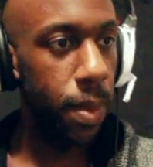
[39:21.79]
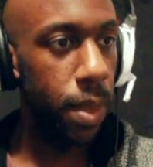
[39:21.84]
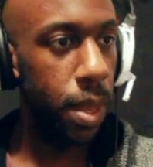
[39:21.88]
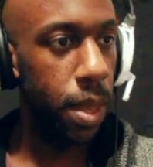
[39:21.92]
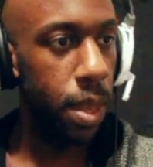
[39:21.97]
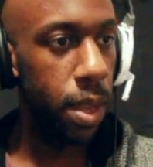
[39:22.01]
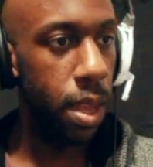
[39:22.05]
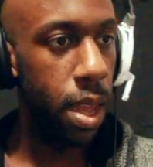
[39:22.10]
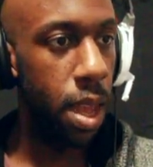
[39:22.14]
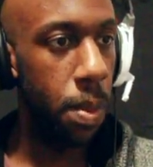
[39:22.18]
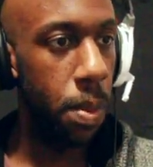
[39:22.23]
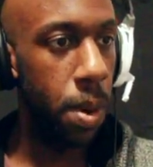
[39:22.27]

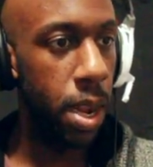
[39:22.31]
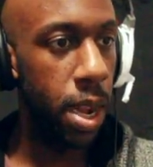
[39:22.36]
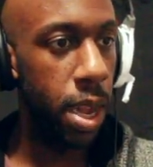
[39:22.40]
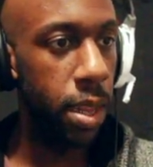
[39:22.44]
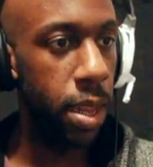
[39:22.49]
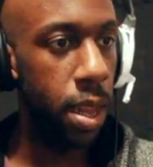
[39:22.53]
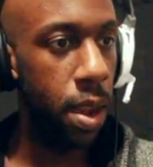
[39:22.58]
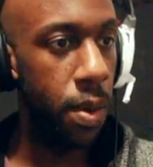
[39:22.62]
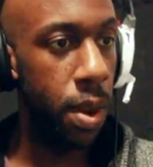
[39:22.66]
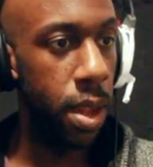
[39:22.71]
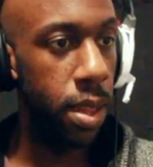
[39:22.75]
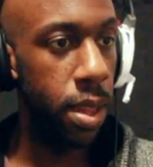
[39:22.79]
Okay, i to get
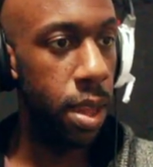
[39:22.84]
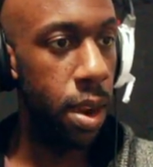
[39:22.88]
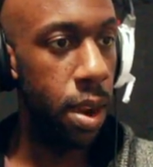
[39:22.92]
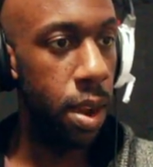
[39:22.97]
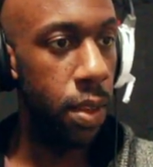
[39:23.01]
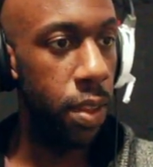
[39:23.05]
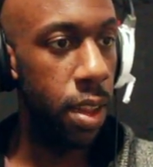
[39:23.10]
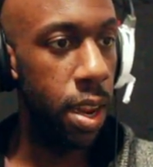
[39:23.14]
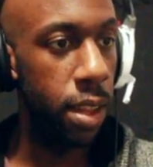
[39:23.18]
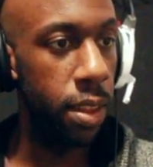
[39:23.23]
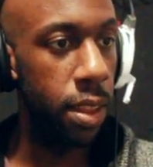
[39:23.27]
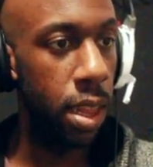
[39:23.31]
that right there. I
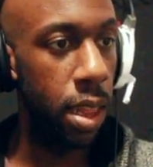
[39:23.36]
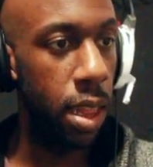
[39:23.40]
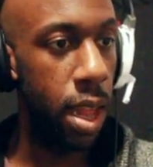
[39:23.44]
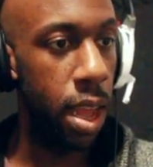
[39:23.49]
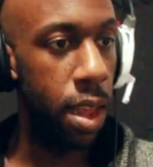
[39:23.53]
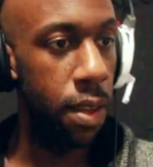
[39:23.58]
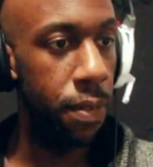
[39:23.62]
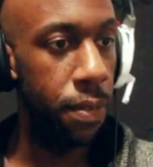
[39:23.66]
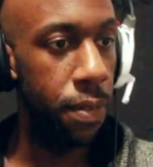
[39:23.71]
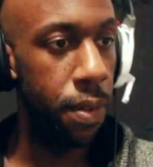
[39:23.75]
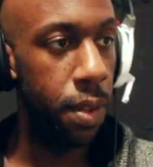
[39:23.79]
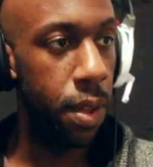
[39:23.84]
think that's a
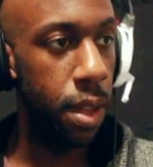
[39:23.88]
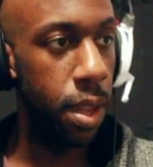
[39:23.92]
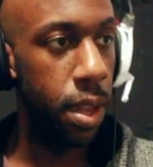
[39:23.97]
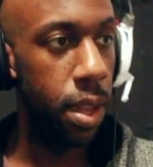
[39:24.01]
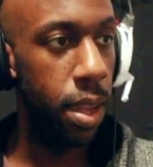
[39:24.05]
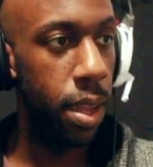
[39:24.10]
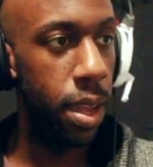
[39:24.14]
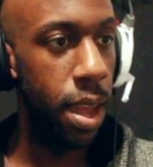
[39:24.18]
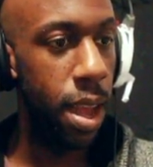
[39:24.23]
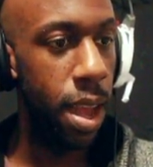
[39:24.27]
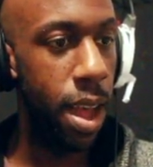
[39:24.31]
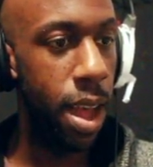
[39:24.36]

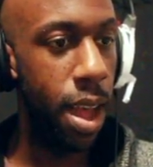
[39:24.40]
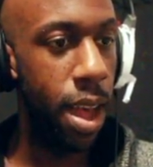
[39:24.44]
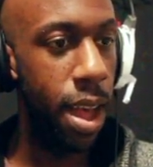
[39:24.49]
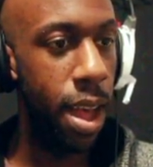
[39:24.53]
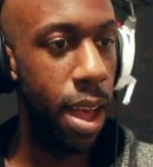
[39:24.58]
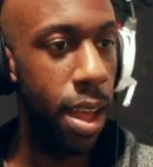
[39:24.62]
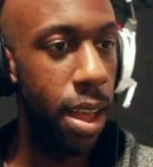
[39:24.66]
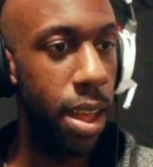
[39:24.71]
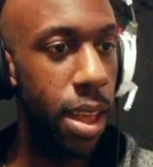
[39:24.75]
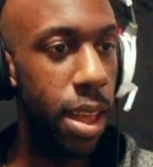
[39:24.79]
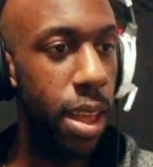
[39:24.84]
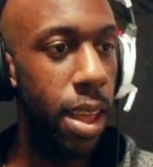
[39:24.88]

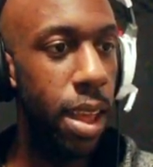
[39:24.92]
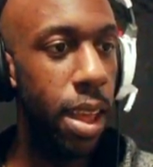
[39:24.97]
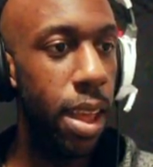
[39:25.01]
life.